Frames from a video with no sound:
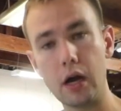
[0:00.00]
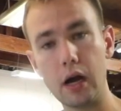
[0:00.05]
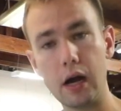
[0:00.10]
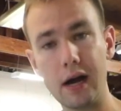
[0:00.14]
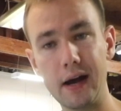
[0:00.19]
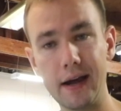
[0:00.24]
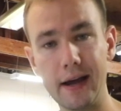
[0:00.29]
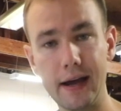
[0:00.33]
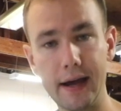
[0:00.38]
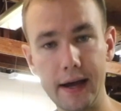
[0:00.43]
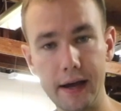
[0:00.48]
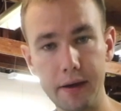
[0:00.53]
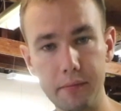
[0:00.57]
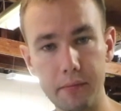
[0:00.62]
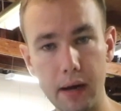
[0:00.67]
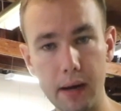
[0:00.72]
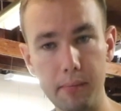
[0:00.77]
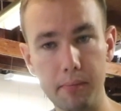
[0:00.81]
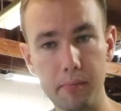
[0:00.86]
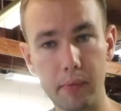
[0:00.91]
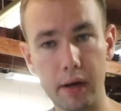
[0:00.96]
I had
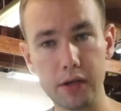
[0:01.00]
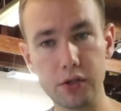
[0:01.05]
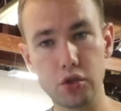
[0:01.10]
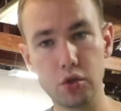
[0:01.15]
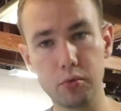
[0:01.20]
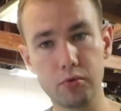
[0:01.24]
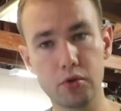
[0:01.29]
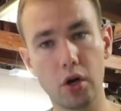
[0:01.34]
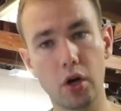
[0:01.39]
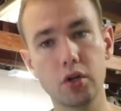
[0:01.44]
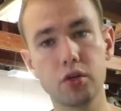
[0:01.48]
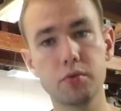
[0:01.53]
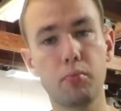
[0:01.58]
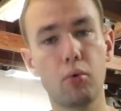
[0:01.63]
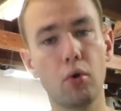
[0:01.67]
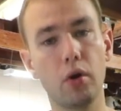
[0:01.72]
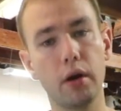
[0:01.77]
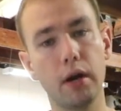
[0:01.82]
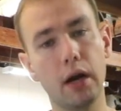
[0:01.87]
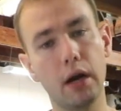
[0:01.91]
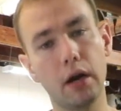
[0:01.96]
my supercharger
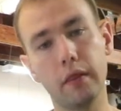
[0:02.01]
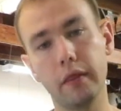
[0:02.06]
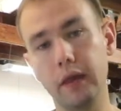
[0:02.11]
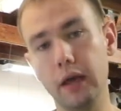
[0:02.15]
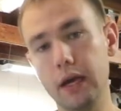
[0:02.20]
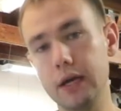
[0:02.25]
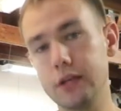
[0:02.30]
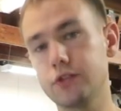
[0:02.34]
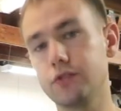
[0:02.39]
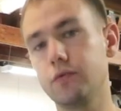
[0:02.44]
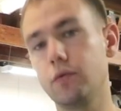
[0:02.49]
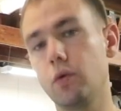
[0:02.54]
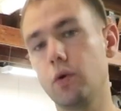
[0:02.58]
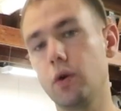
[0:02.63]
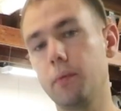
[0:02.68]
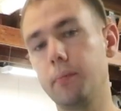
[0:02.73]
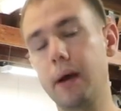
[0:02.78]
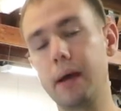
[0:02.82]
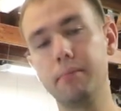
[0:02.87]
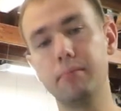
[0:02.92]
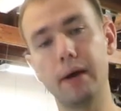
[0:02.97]
ported out on the
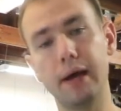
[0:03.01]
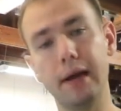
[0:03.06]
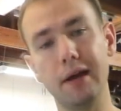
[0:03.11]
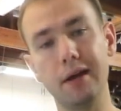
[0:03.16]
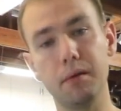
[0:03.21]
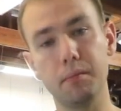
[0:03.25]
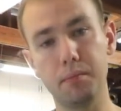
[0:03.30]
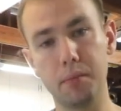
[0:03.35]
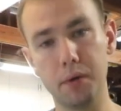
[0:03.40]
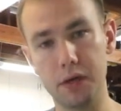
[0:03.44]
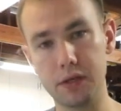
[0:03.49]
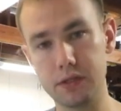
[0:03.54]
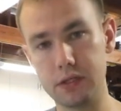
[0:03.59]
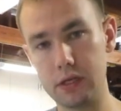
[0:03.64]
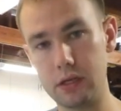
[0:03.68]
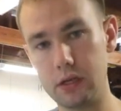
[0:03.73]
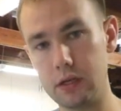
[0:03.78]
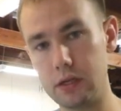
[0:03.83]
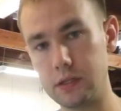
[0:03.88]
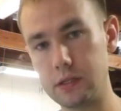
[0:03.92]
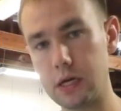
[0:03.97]
S4 by Mike
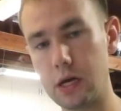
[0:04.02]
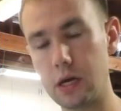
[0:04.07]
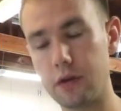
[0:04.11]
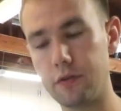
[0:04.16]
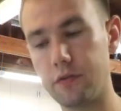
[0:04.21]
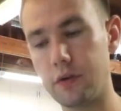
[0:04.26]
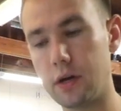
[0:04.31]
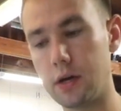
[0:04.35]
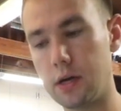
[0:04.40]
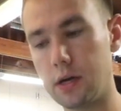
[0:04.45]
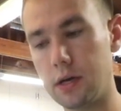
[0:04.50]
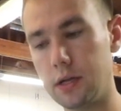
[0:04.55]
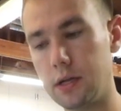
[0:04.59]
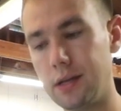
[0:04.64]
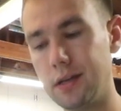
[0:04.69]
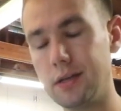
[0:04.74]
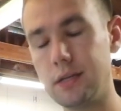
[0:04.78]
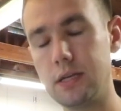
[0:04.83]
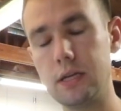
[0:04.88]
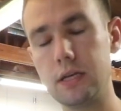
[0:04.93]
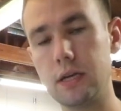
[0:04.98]
Bunton. He's out of
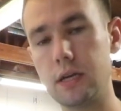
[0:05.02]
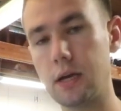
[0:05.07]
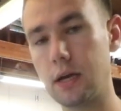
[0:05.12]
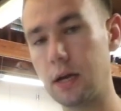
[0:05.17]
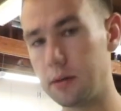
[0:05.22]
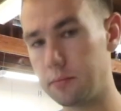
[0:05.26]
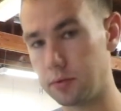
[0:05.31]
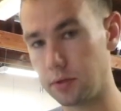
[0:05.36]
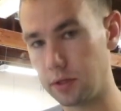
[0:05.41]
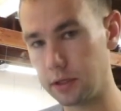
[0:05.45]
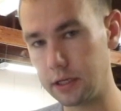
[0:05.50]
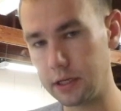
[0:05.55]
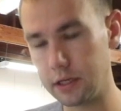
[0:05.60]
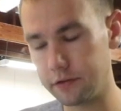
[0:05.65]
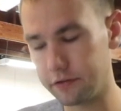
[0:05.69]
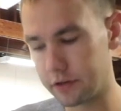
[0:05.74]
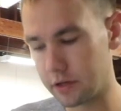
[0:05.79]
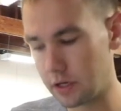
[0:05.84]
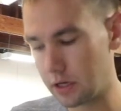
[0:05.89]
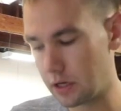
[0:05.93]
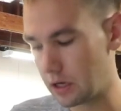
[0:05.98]
Indiana, I
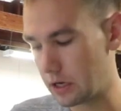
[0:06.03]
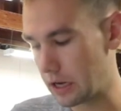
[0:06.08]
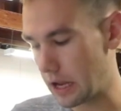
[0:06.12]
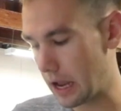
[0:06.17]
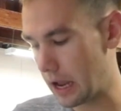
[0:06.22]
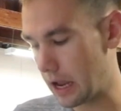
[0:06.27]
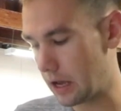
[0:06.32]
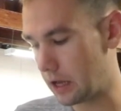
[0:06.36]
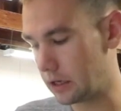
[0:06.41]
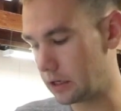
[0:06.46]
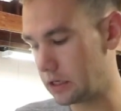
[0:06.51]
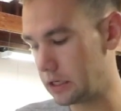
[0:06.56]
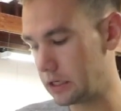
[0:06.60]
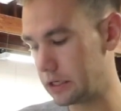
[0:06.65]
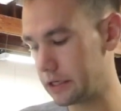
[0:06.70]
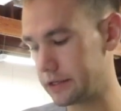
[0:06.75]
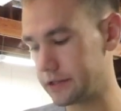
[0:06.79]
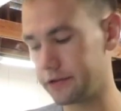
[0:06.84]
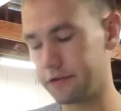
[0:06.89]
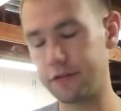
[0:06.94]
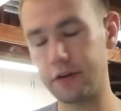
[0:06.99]
believe, and he
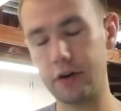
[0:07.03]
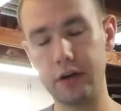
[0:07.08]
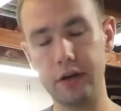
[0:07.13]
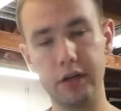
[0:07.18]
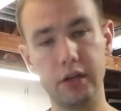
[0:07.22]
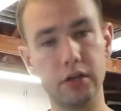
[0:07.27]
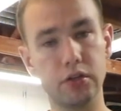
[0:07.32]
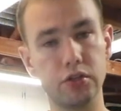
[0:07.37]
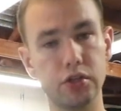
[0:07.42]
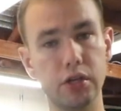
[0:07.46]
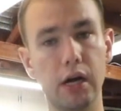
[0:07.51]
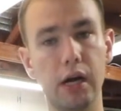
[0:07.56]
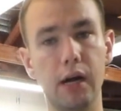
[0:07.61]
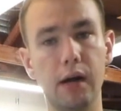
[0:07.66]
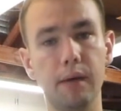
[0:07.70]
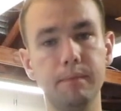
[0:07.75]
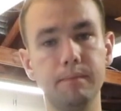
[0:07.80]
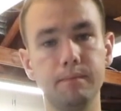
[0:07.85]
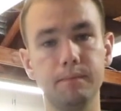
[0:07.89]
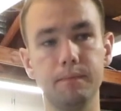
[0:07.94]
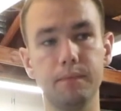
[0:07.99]
does a very good
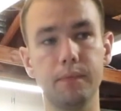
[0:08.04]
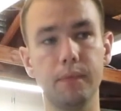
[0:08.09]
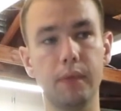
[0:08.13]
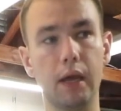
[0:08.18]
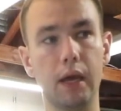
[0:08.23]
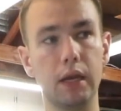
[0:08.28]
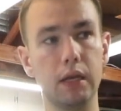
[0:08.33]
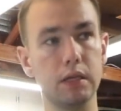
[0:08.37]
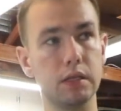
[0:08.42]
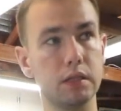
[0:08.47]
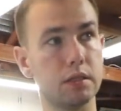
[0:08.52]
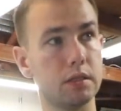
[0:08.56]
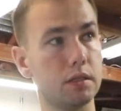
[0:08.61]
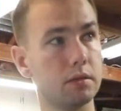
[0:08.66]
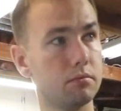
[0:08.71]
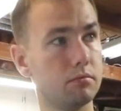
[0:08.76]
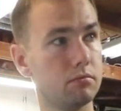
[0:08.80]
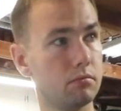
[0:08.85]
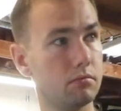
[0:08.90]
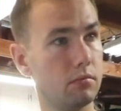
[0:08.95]
job. That is